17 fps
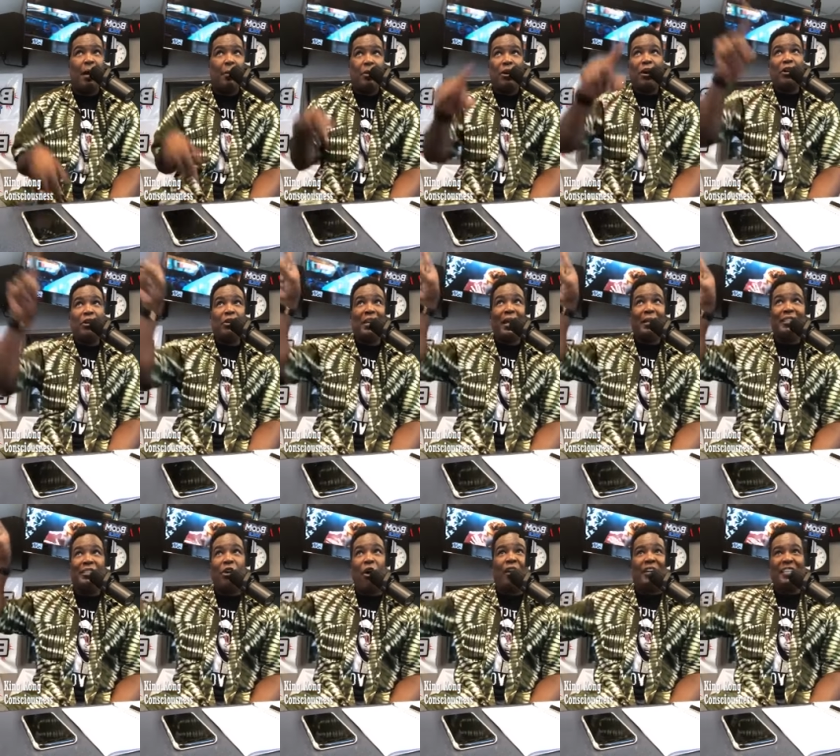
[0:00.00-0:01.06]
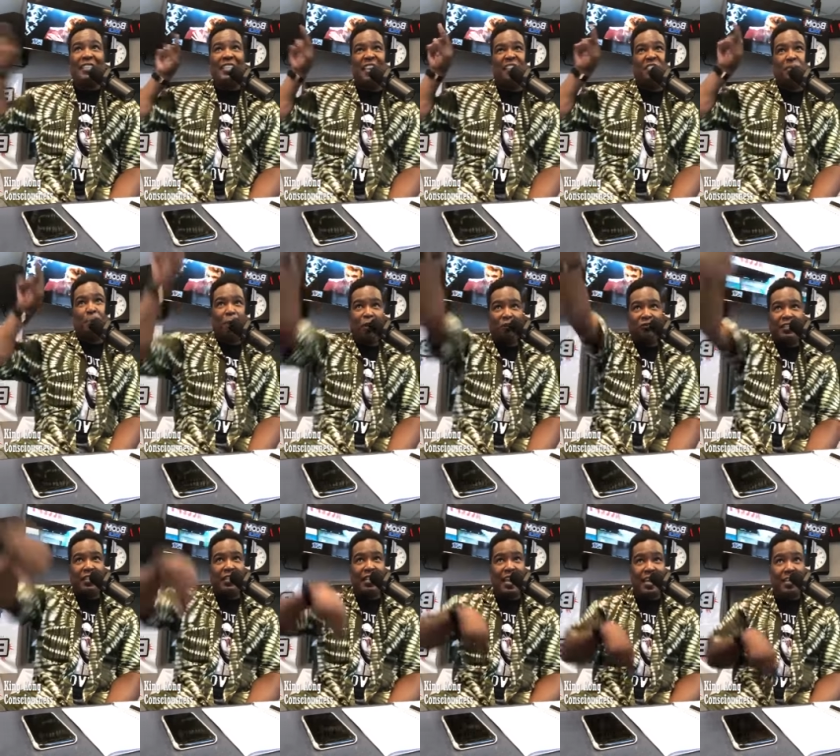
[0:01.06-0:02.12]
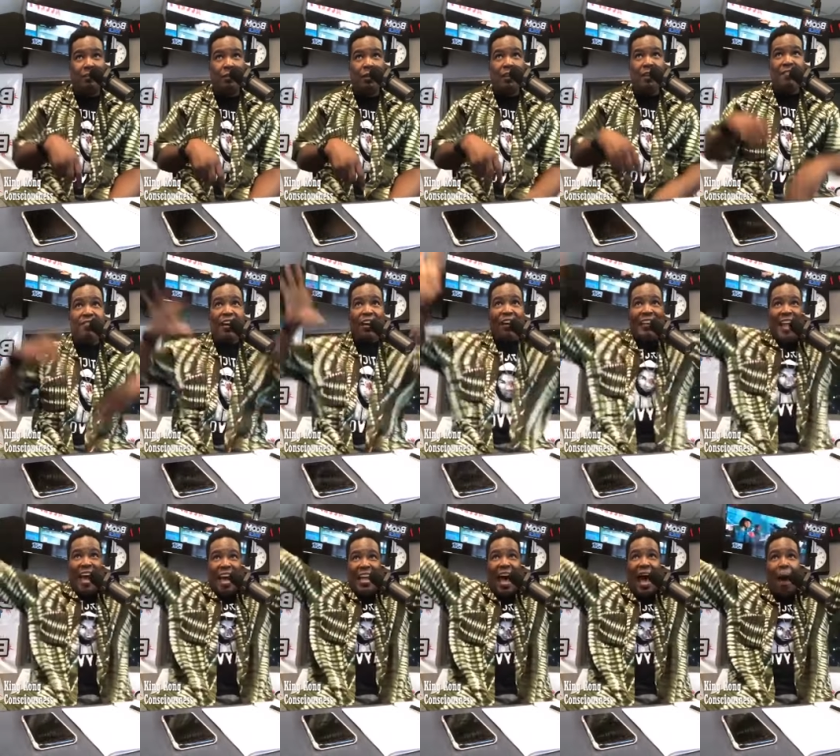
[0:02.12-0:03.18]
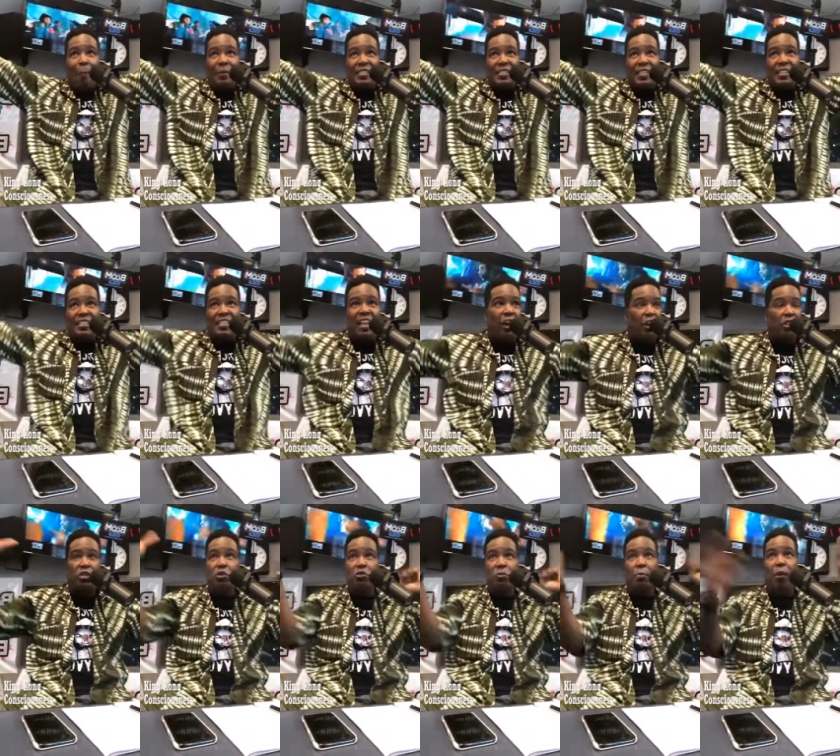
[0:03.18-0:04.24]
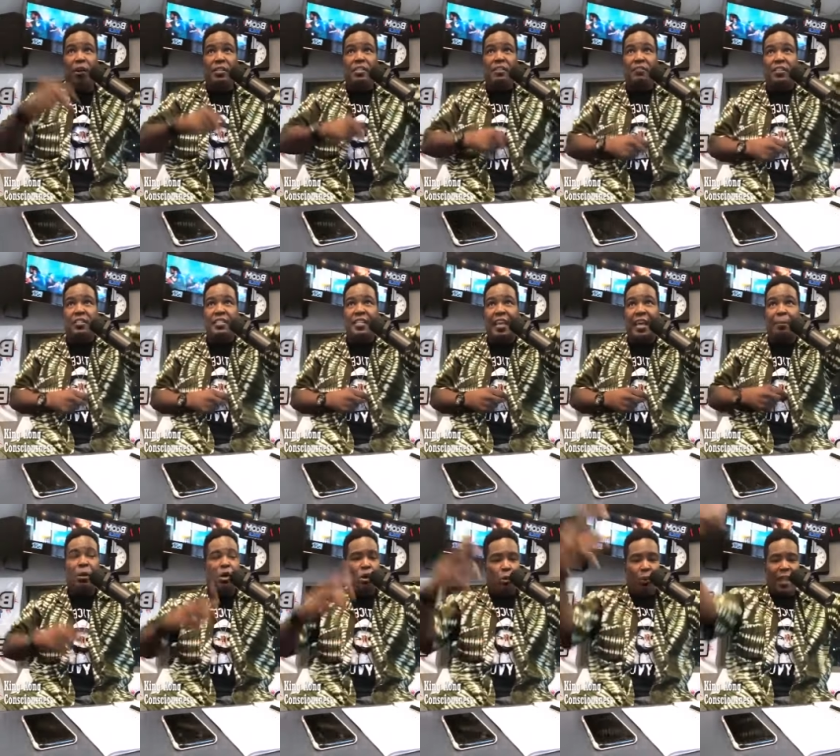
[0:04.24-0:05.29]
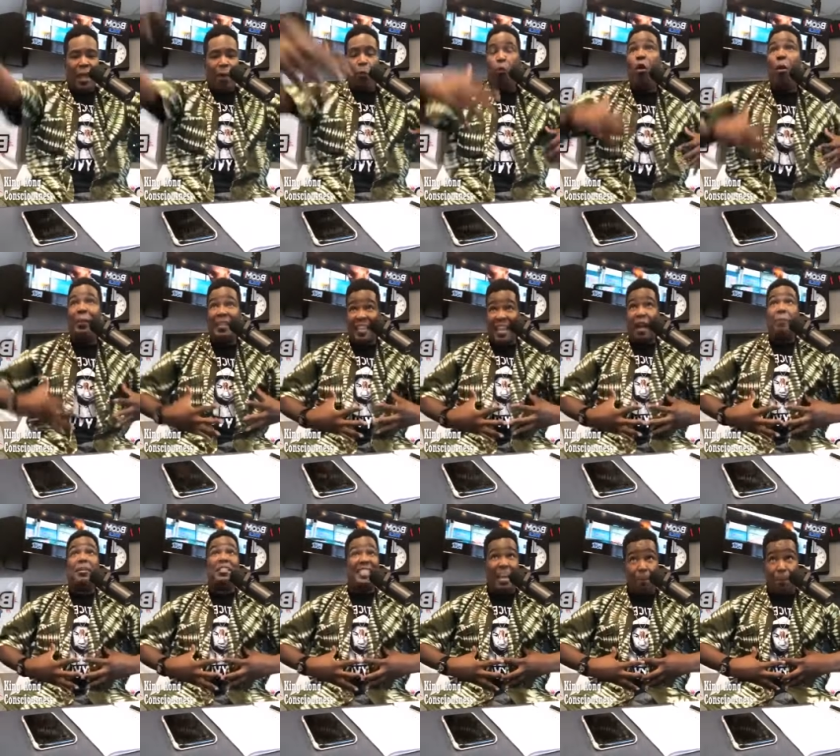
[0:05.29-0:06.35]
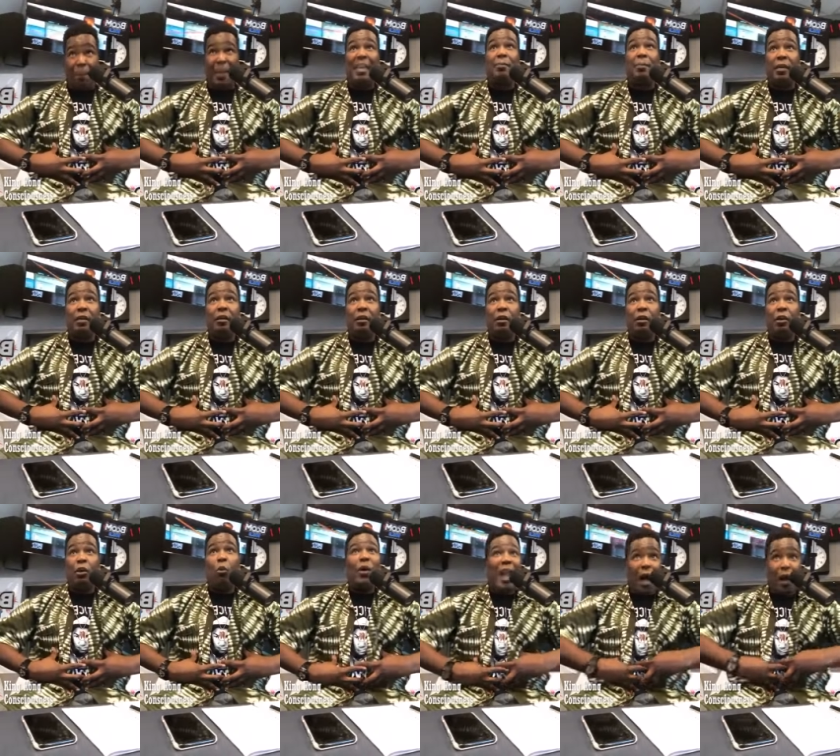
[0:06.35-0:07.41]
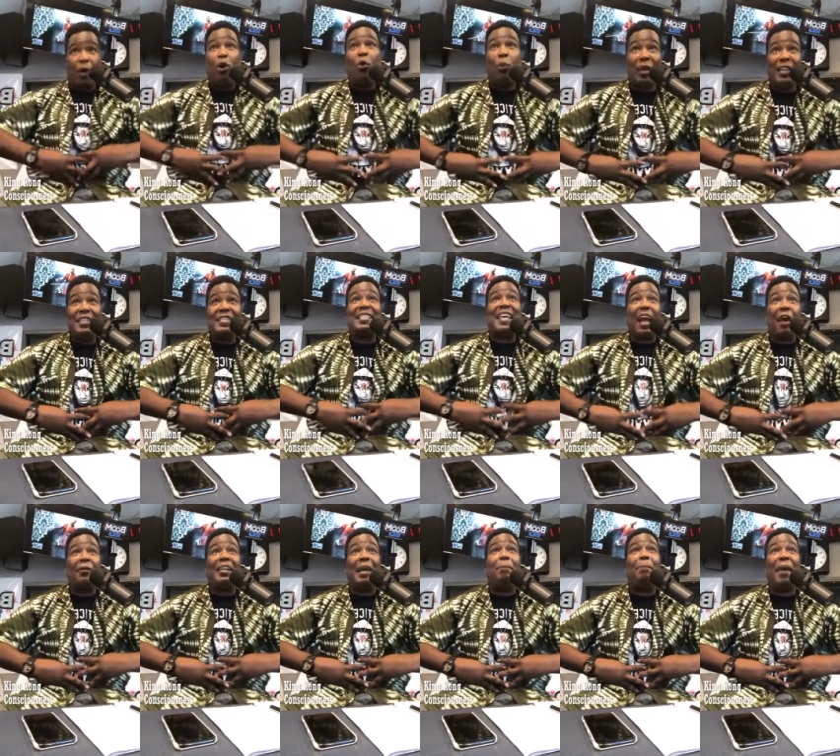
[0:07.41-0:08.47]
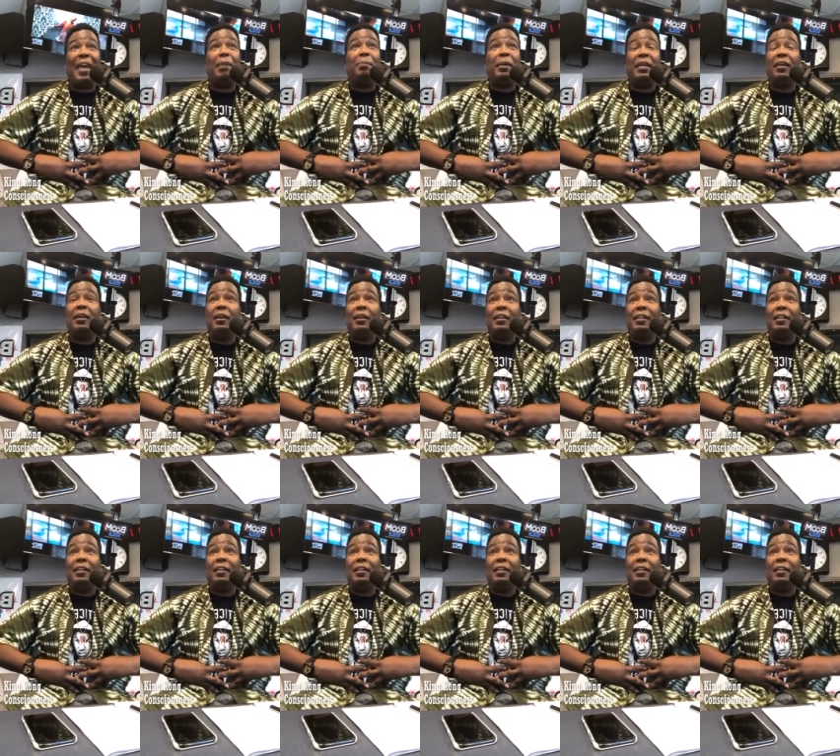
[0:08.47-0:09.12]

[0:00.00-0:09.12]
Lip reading: I would argue that darkness gives birth to the light. They are not opposites. They are two parts of the same. When that woman carries that baby, when our queens carry that baby